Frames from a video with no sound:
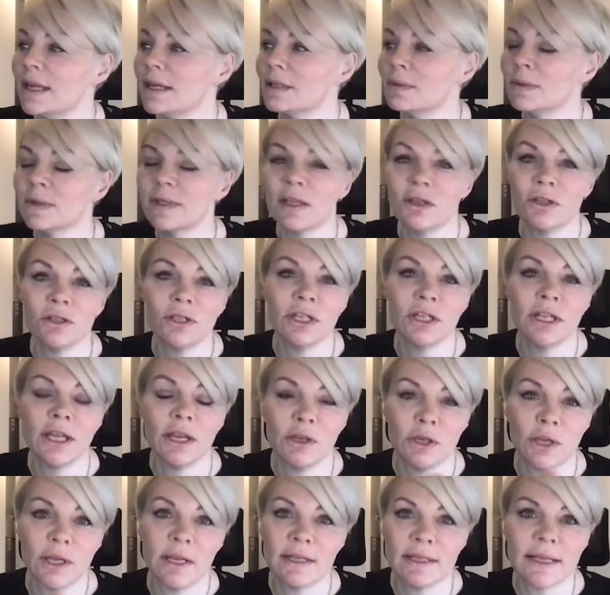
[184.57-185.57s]
So essentially
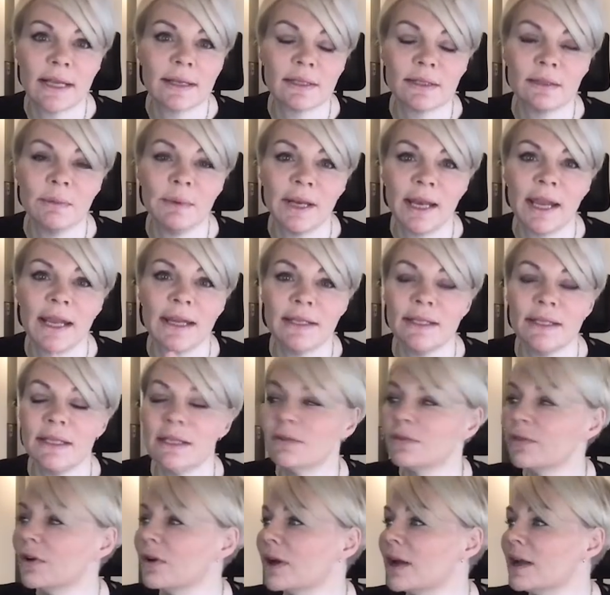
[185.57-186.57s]
it has to be an
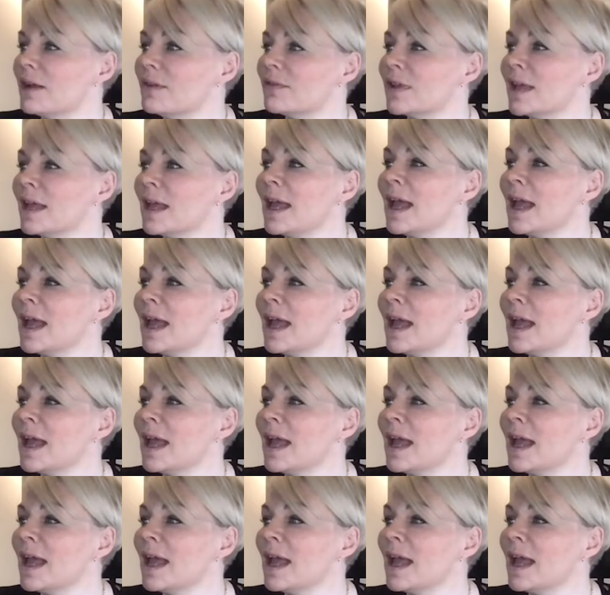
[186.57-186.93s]
85.